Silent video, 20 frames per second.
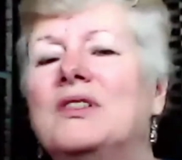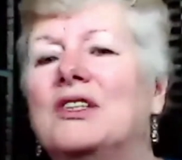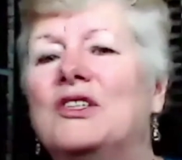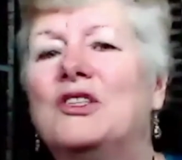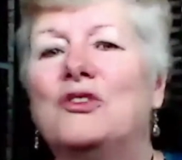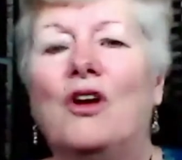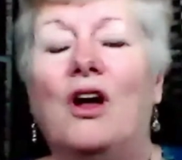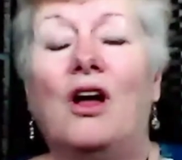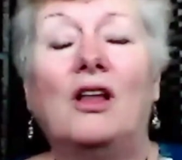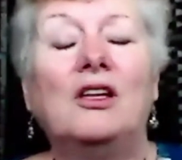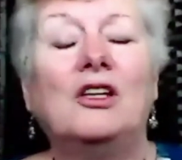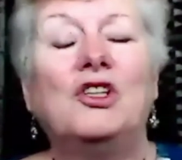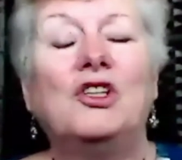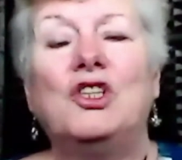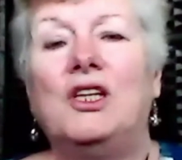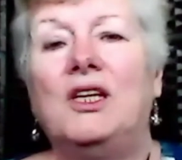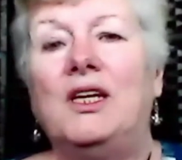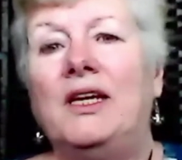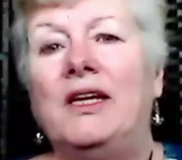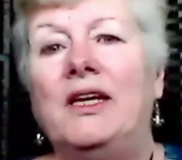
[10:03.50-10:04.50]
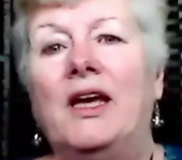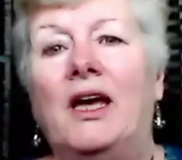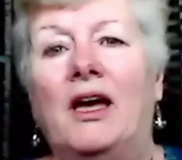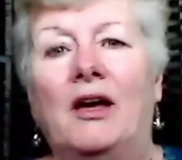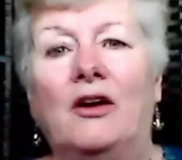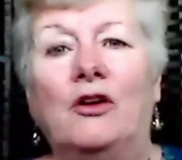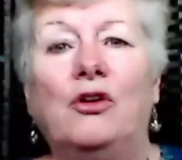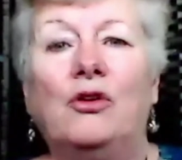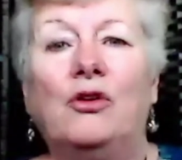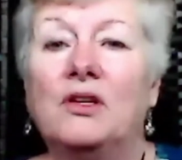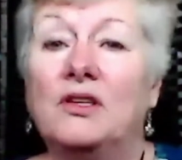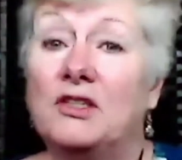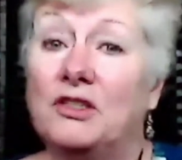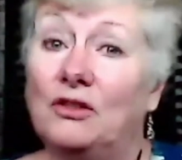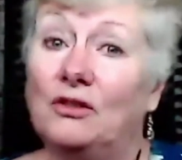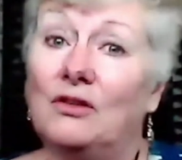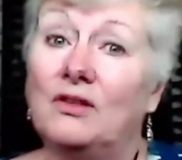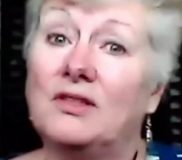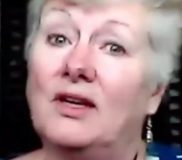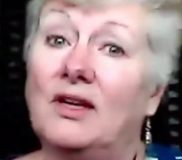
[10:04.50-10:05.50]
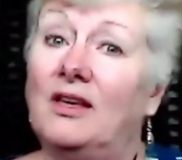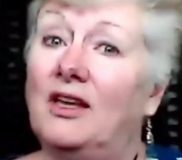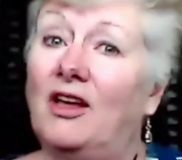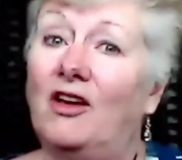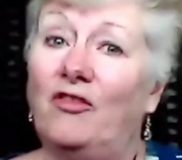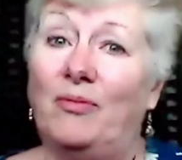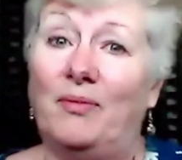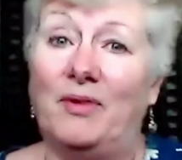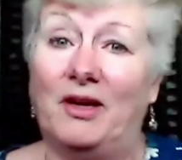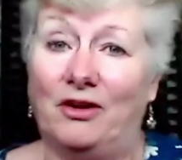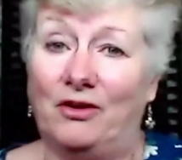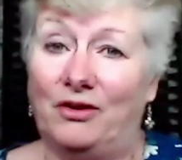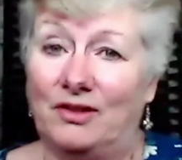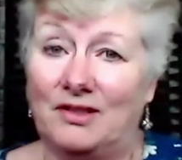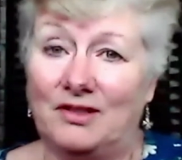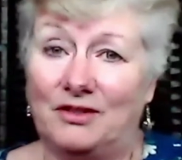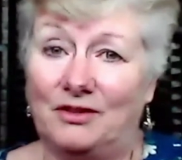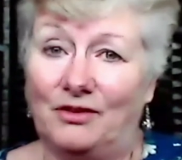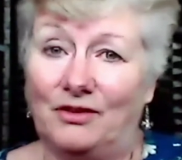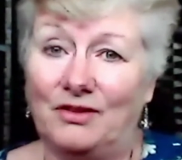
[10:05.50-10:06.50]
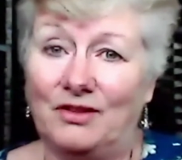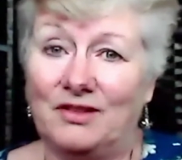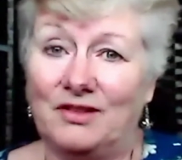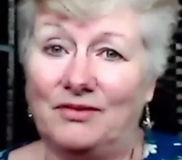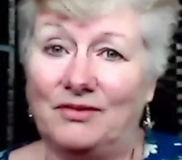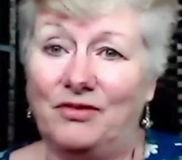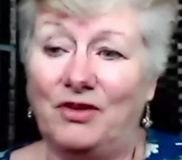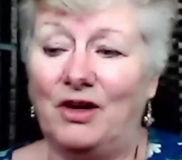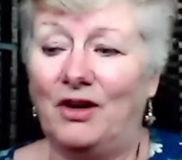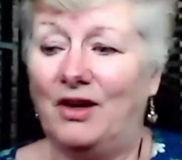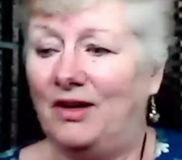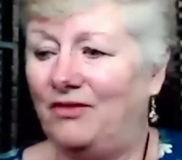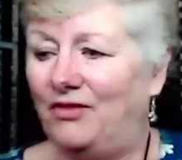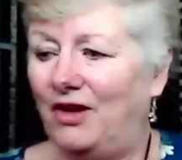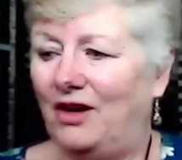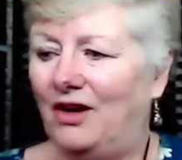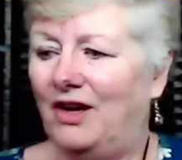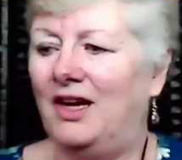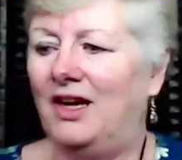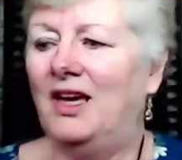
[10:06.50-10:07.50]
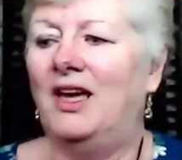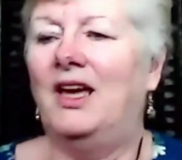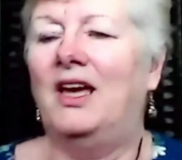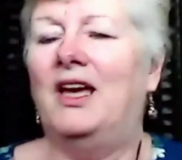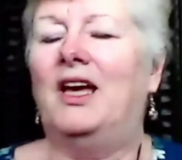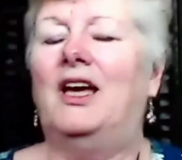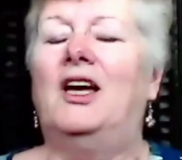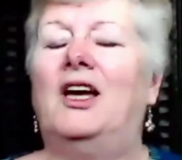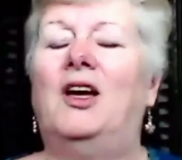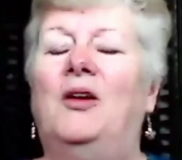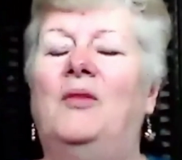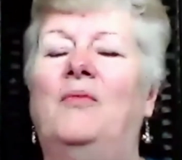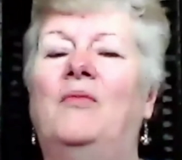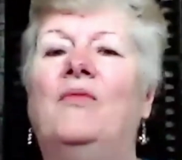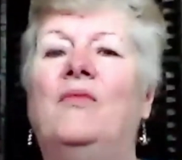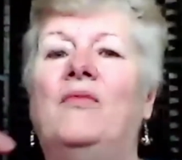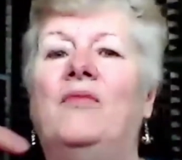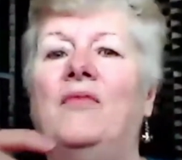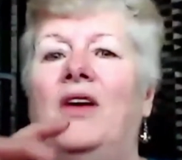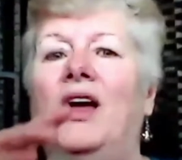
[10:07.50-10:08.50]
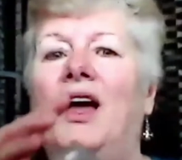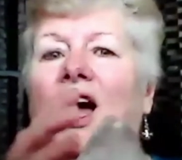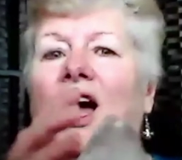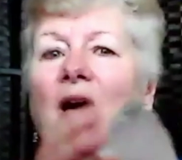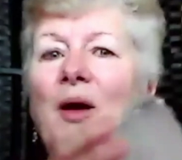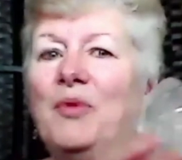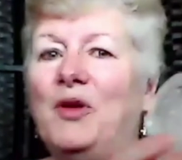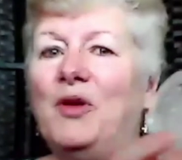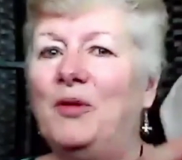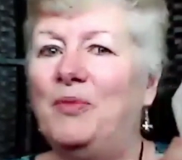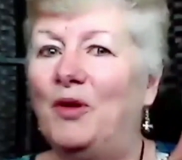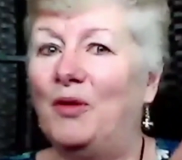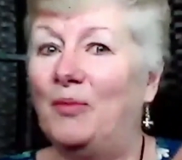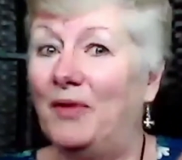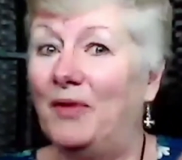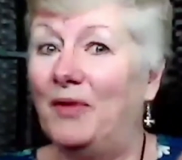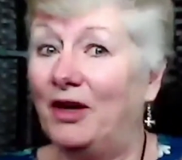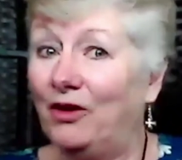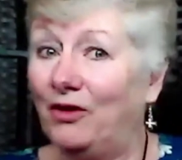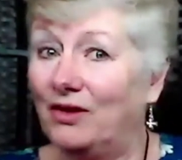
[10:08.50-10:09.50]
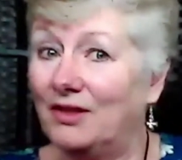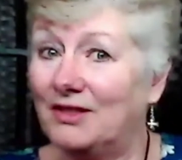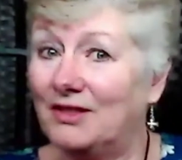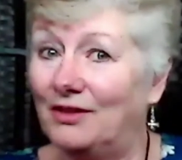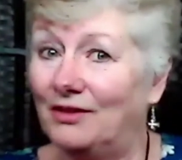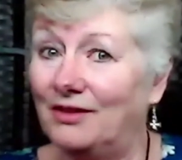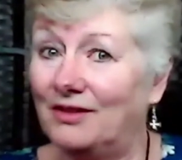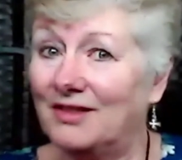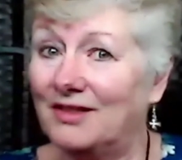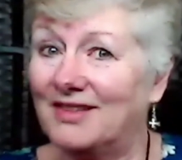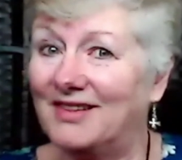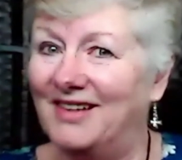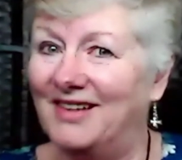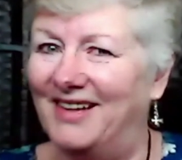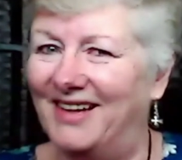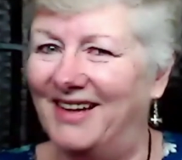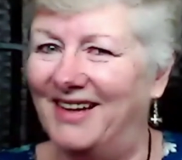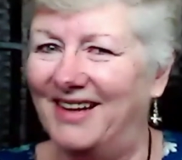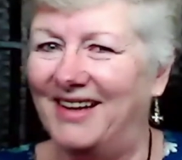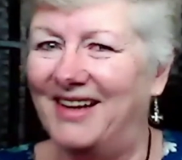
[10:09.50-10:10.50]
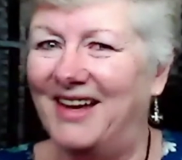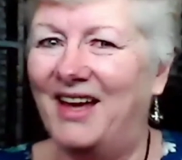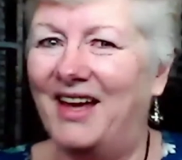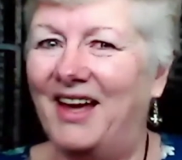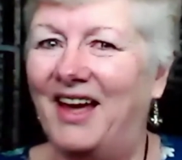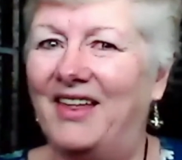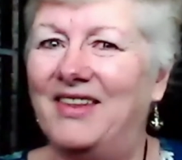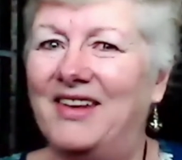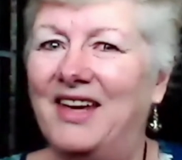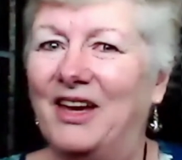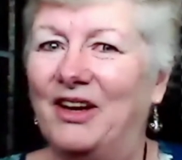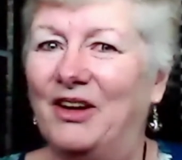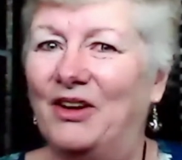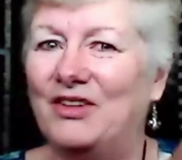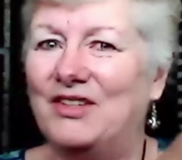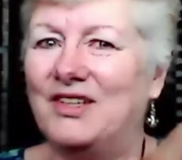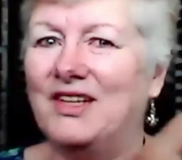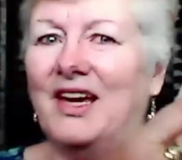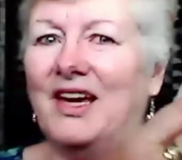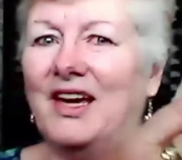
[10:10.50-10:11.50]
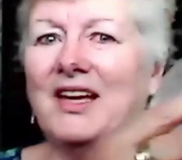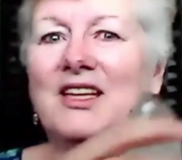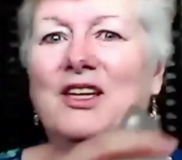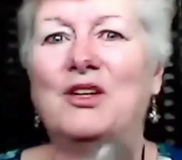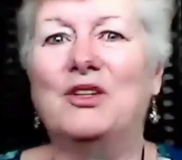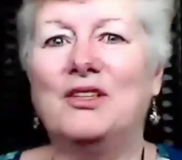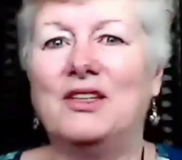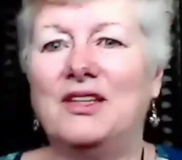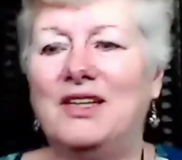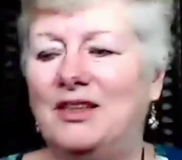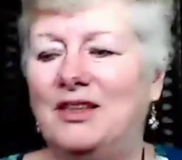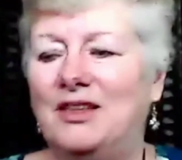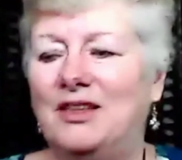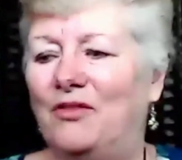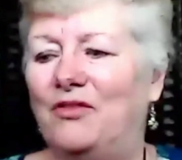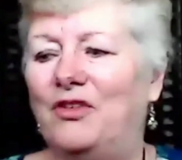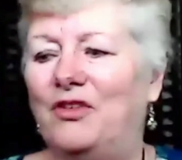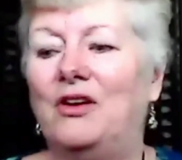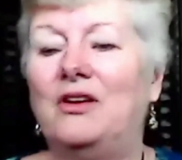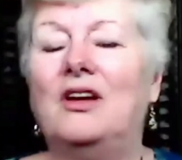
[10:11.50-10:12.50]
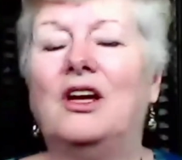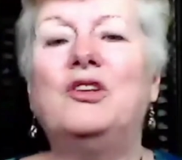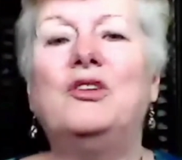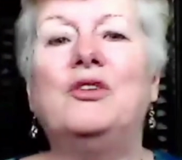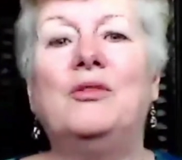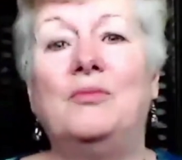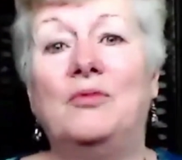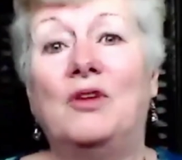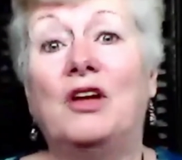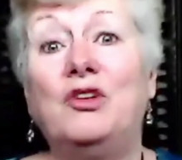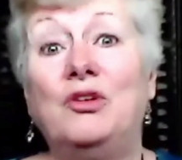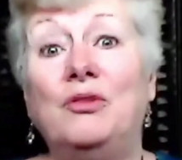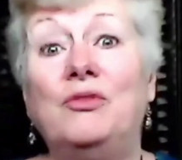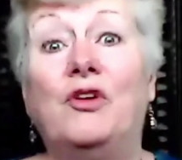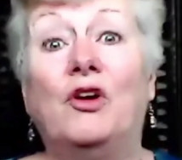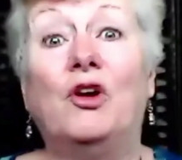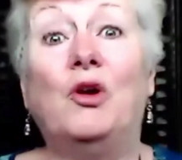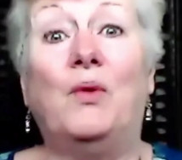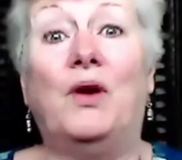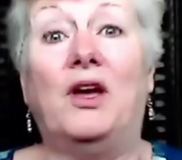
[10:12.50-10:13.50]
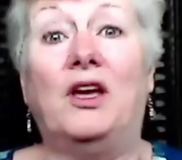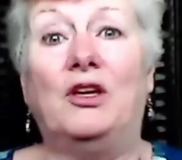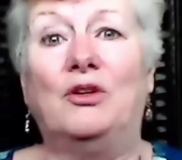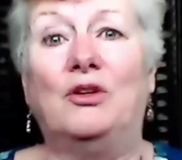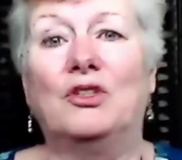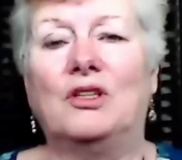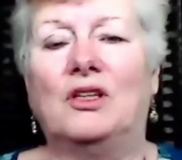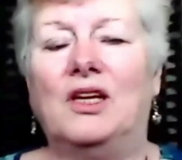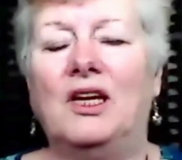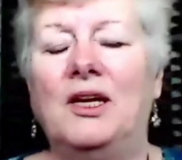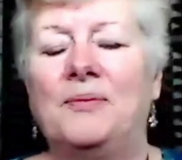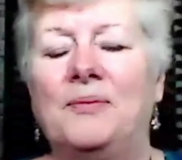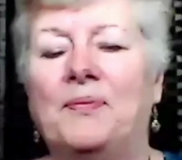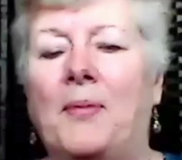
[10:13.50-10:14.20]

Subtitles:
astrology, crystals. I love my crystals. Very, very happy about my crystals and the energy. I can usually, they're very not too far away usually.